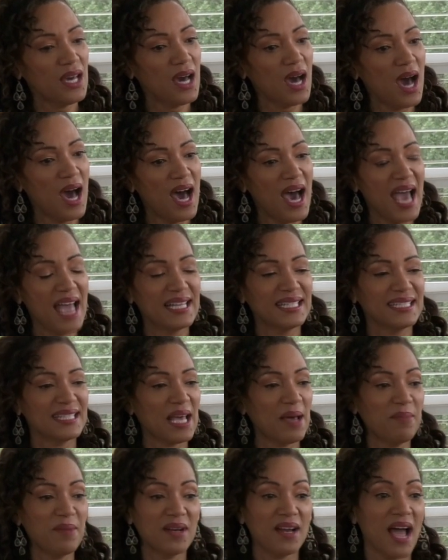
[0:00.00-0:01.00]

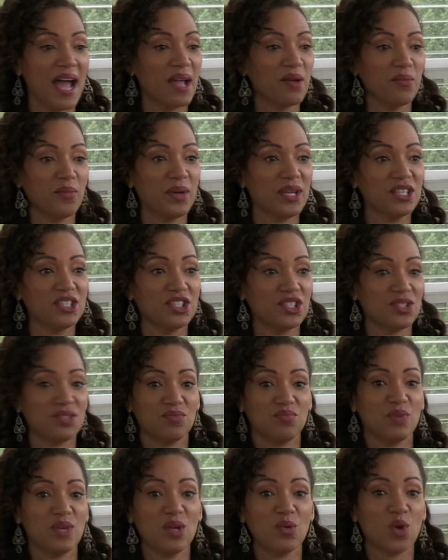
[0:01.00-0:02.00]
Deb and I,
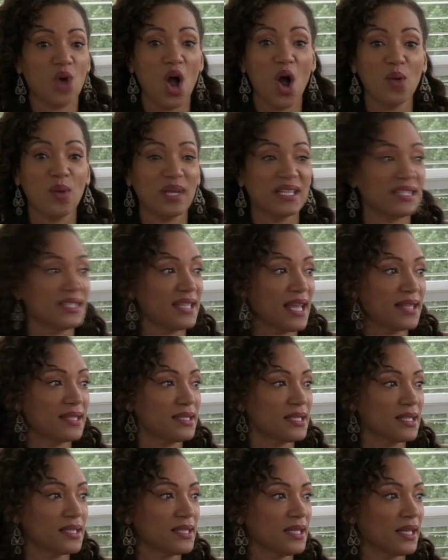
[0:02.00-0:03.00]
we were always
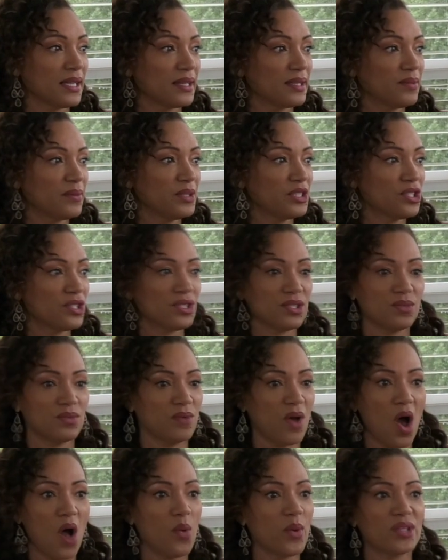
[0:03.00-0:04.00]
dancing and singing. We just
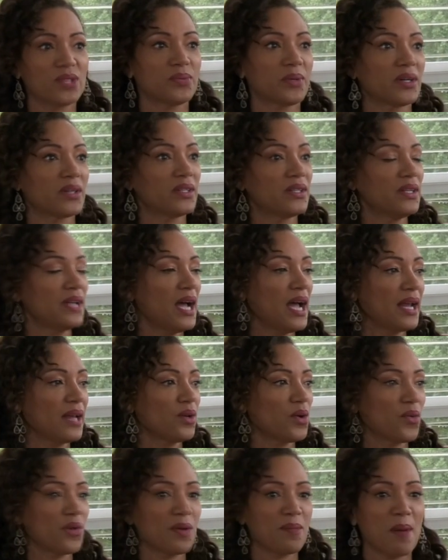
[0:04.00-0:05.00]
always were. I
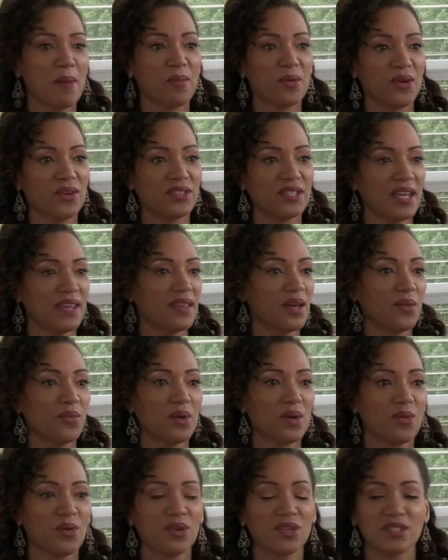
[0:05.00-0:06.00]
don't remember a day that
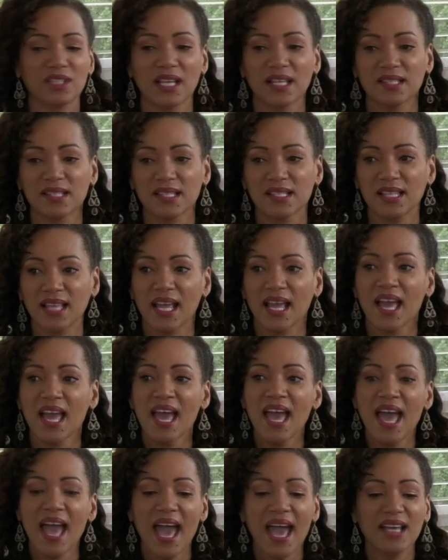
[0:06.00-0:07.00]
we weren't dancing and singing.
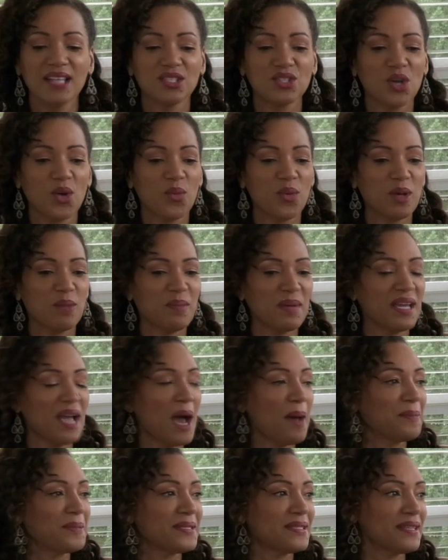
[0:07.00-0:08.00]
And so we'd be
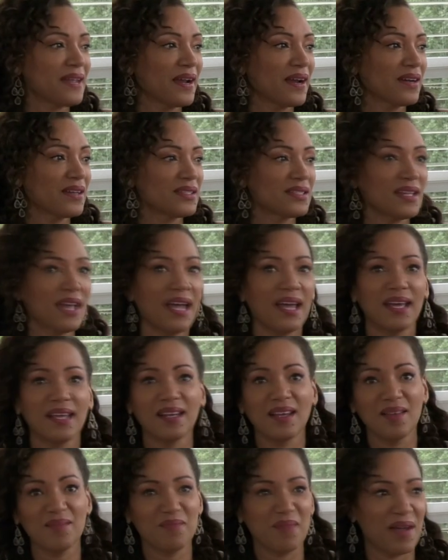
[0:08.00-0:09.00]
upstairs,
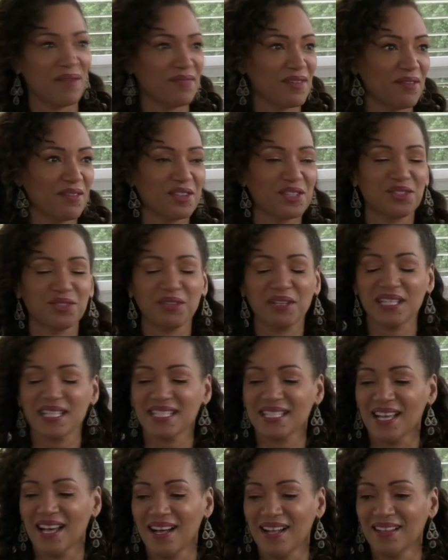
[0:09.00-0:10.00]
and my favorite story to
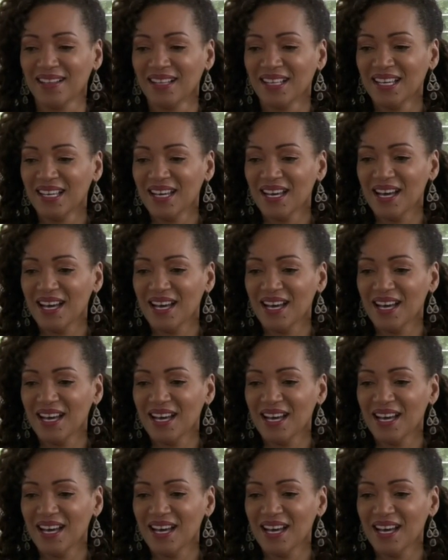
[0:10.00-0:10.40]
tell,